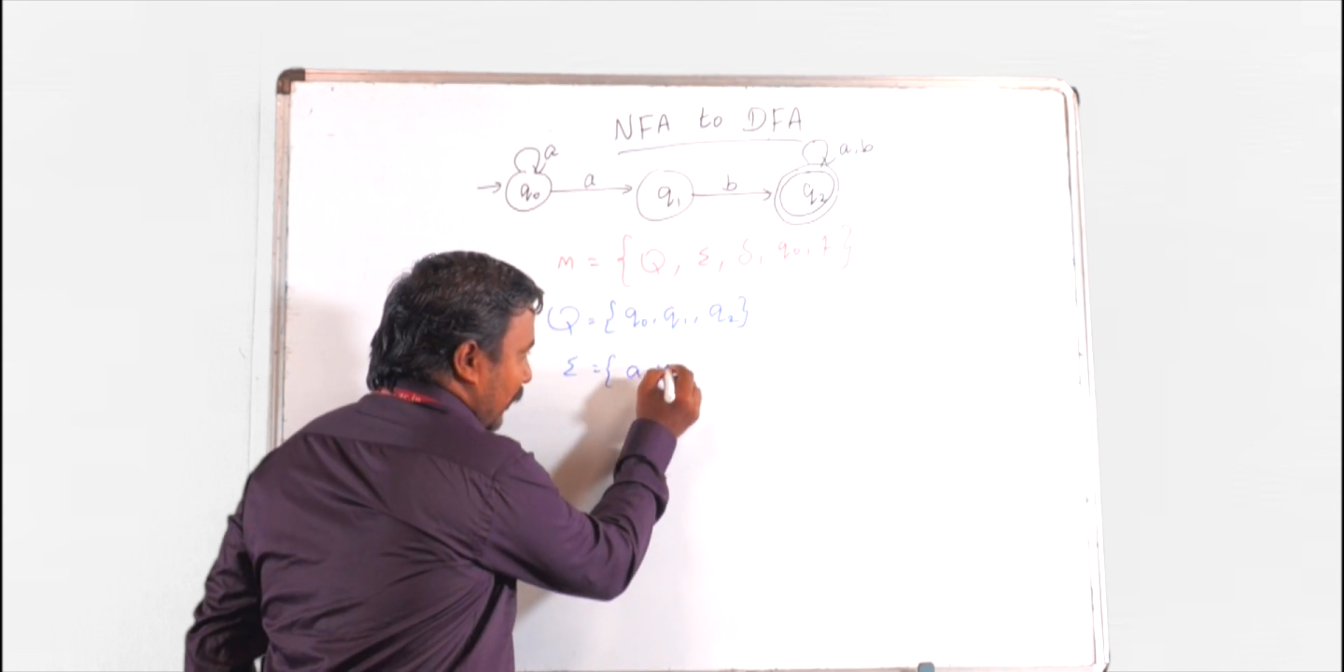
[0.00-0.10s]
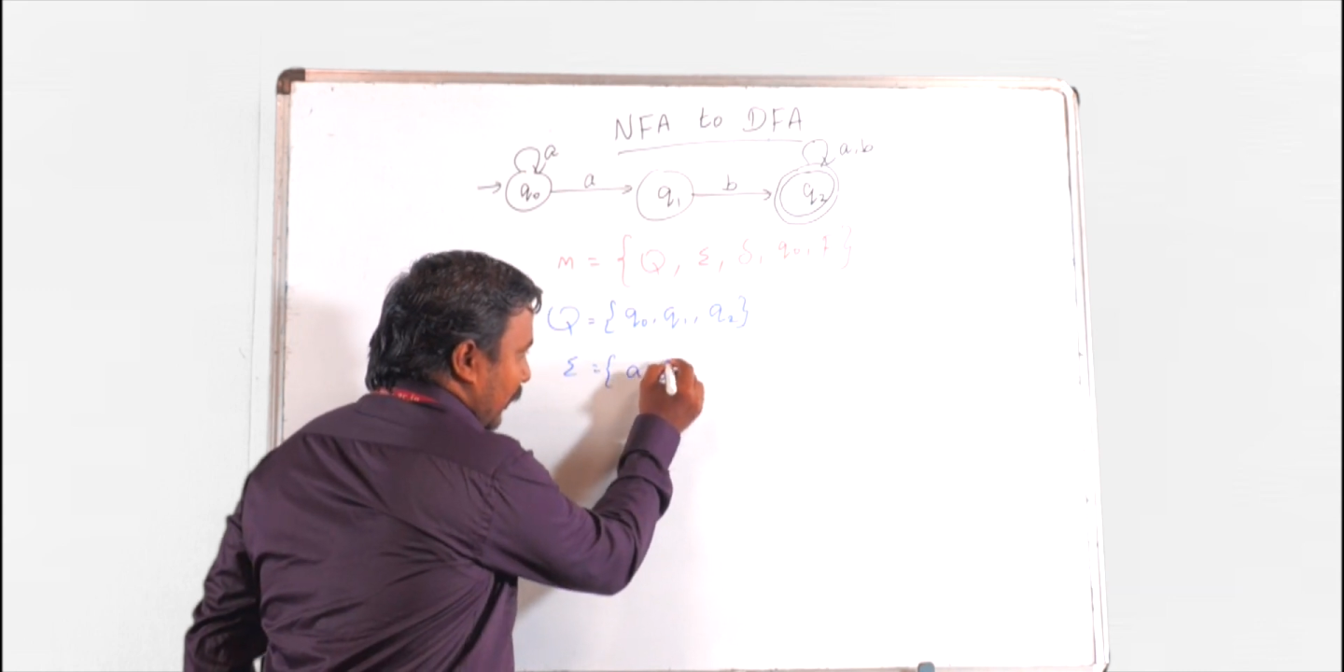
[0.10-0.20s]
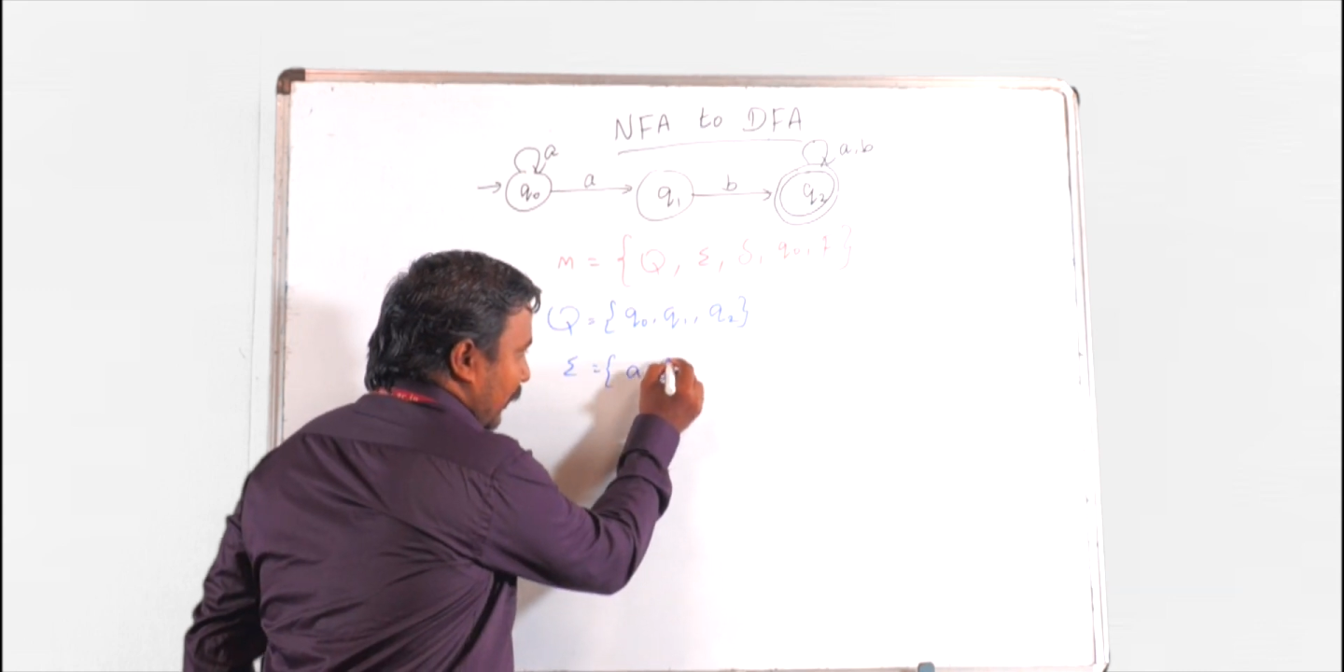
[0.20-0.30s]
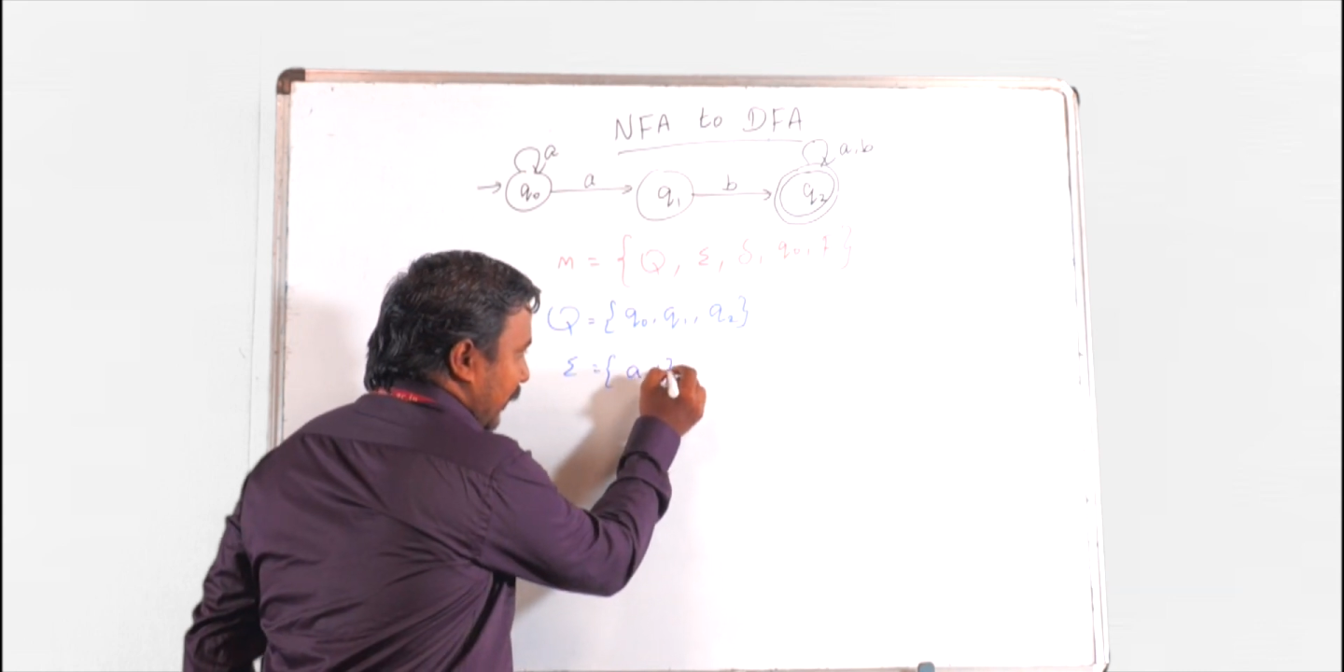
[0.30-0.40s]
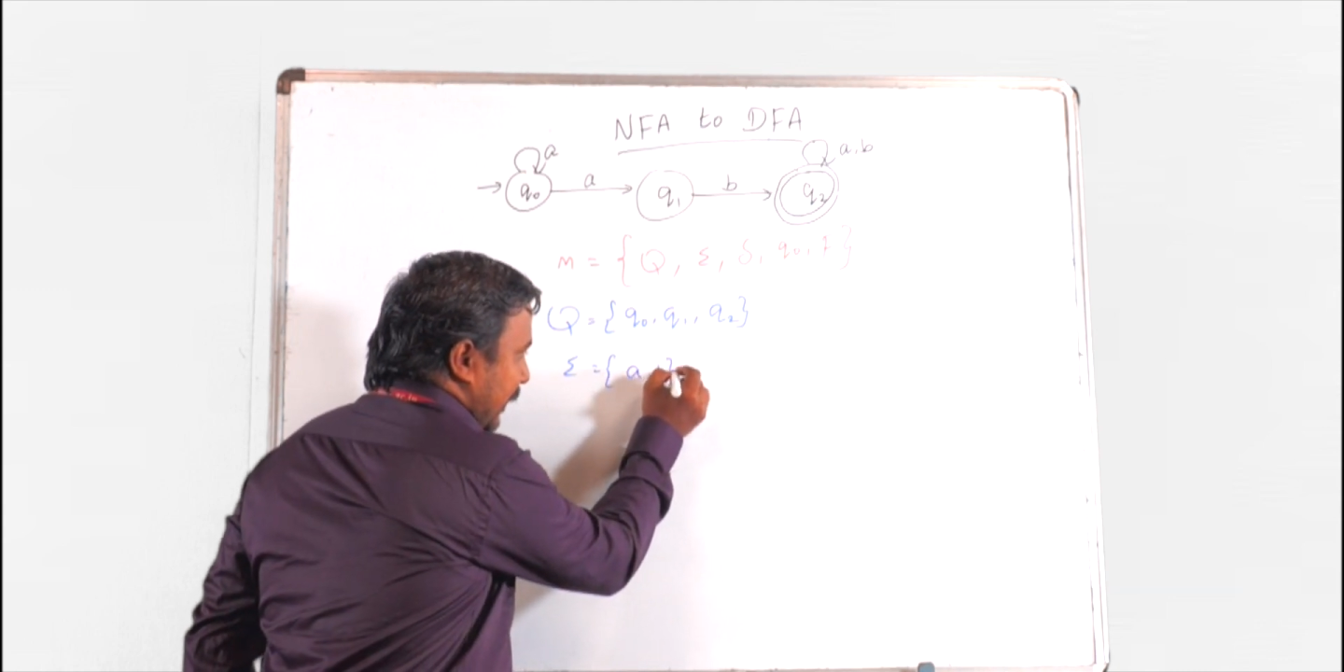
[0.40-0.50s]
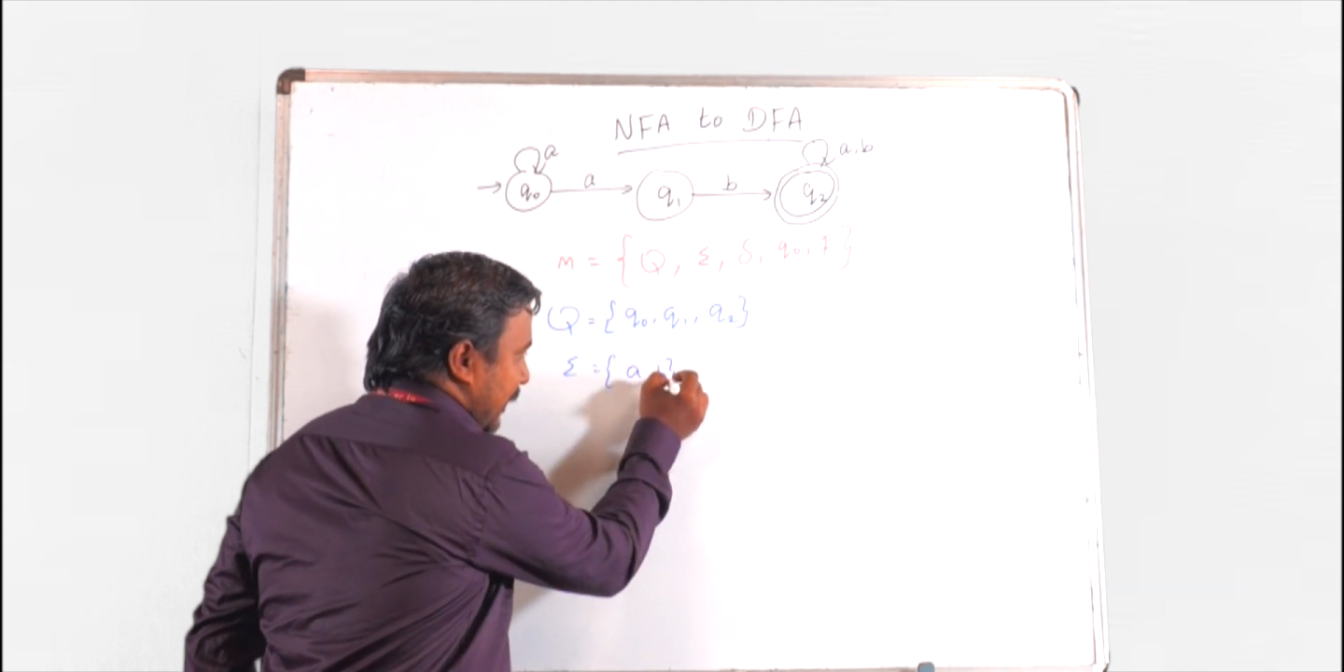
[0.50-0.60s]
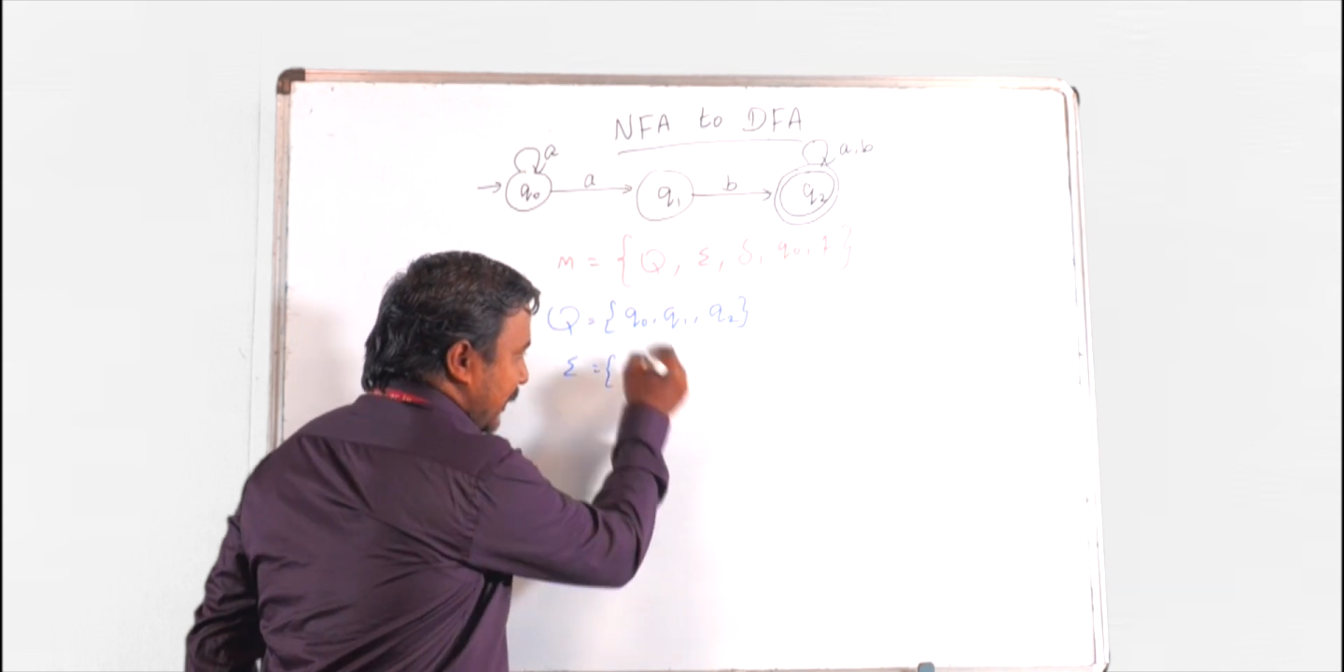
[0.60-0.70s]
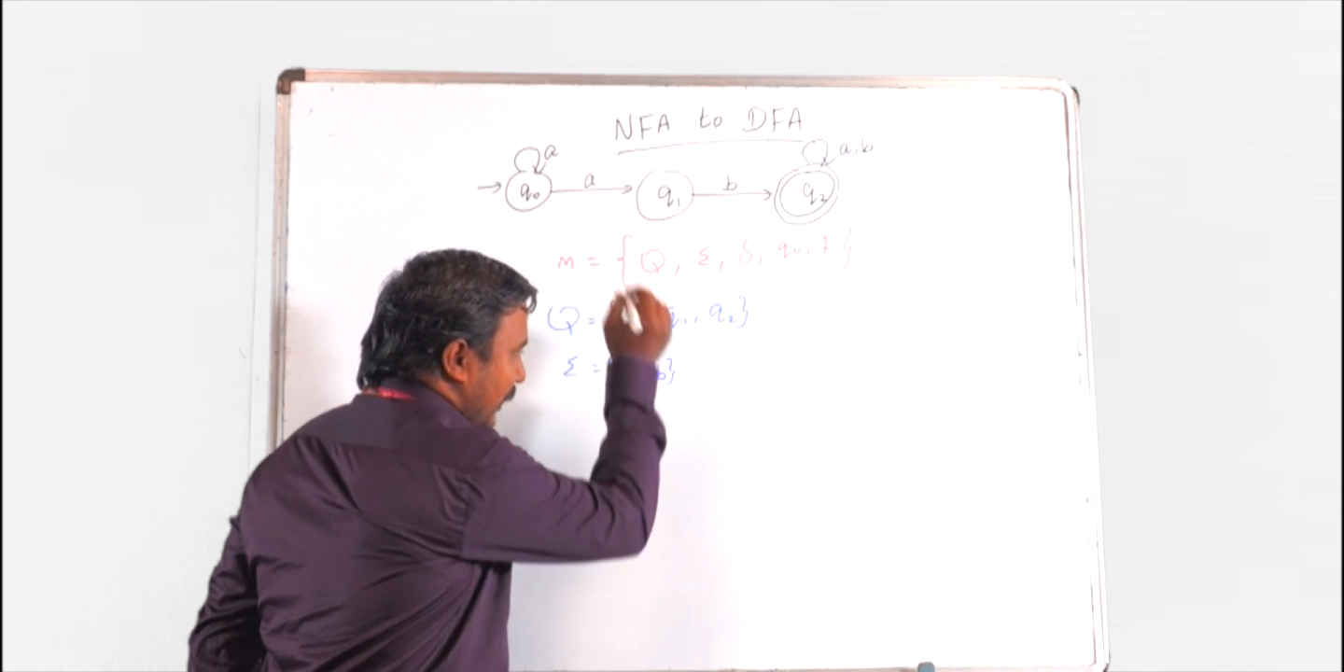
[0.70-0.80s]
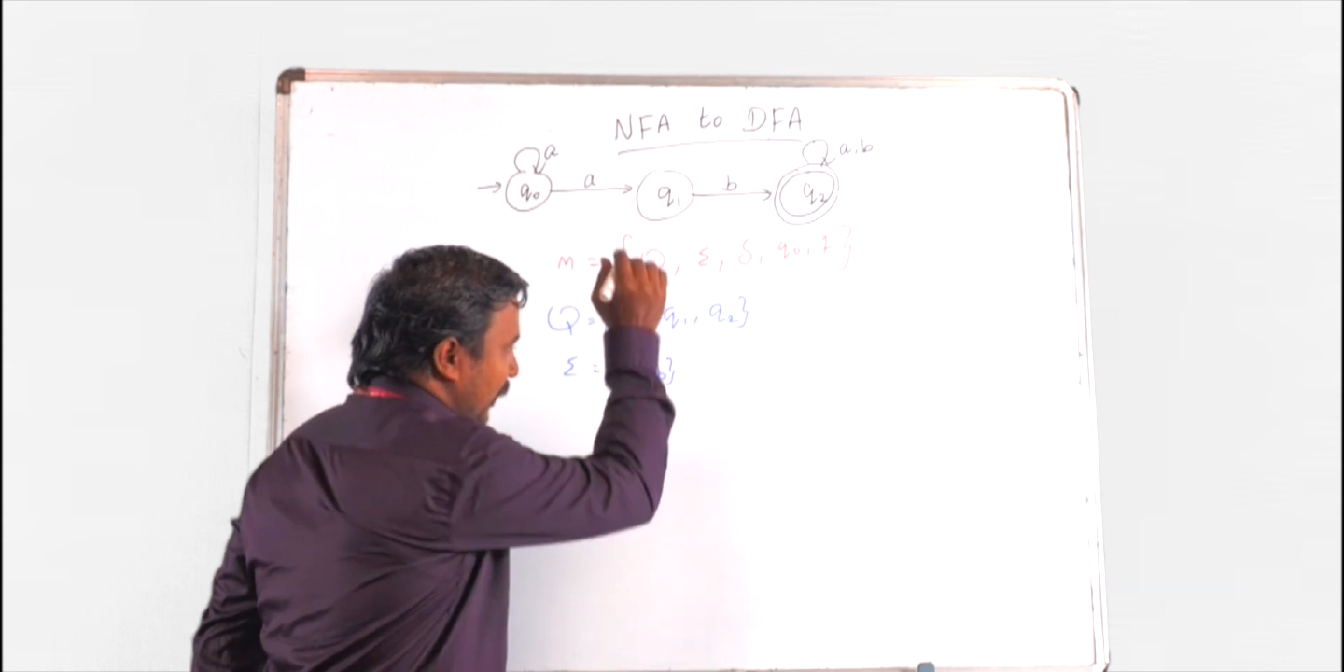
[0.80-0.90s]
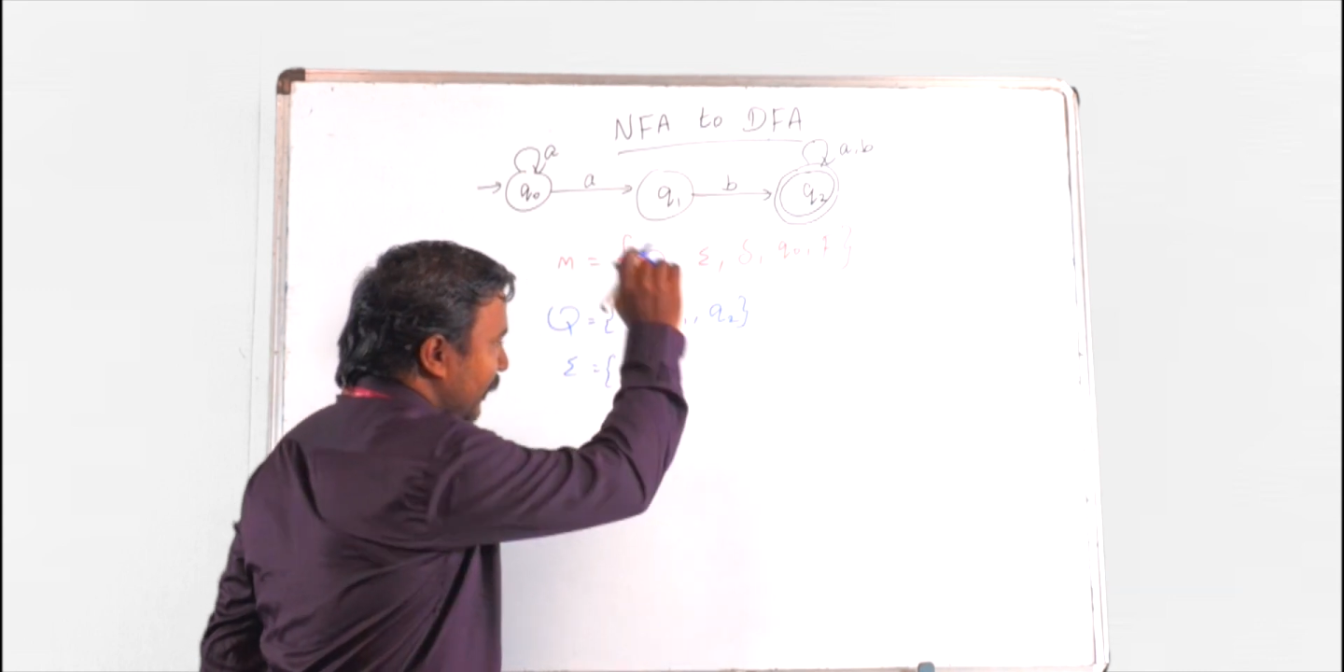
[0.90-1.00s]
this
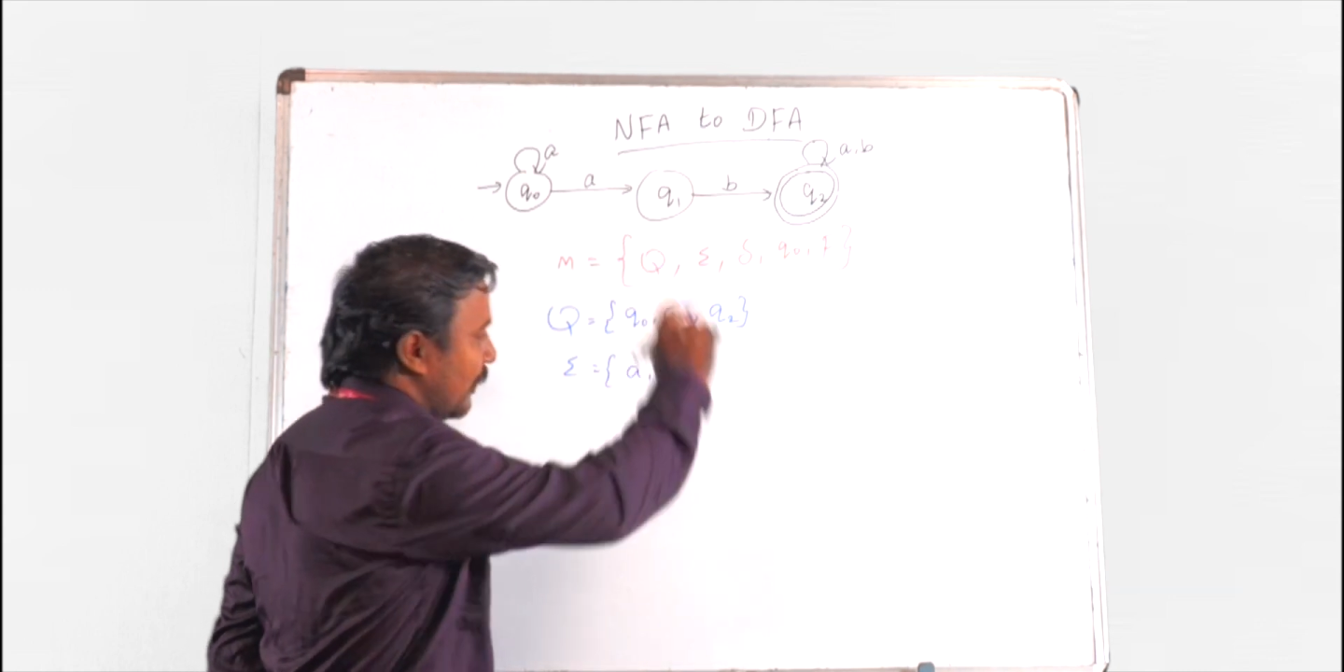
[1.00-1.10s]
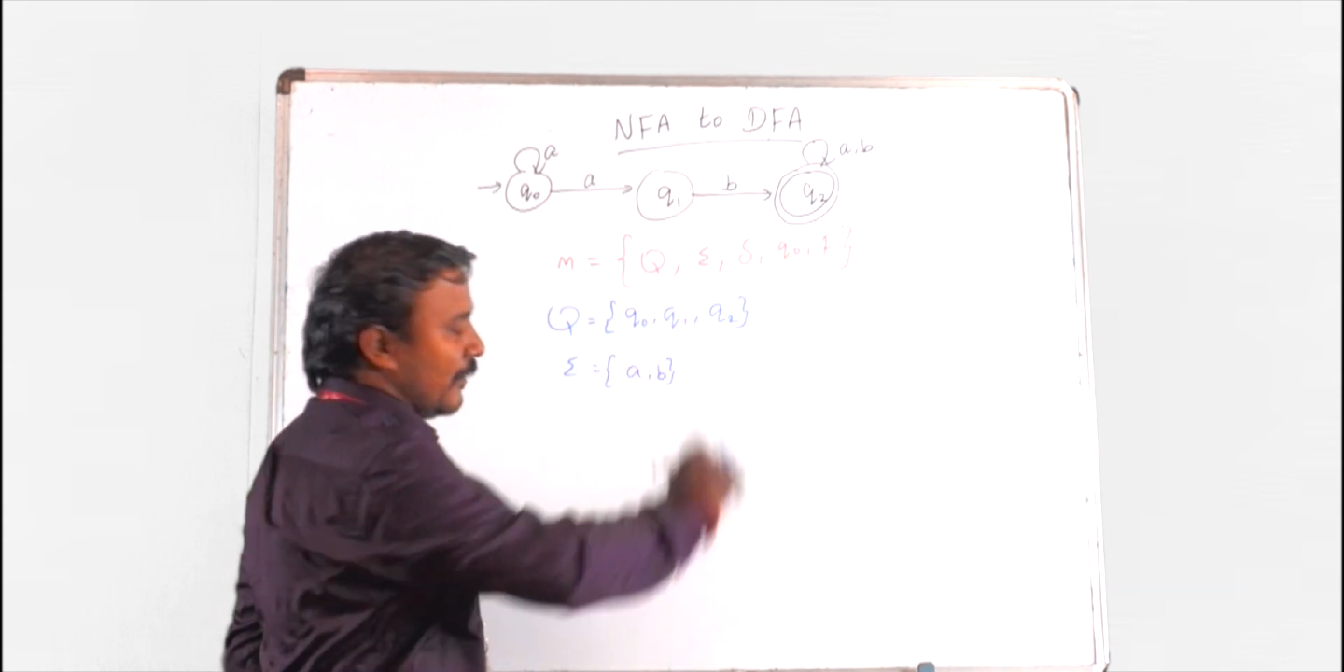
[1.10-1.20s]
is the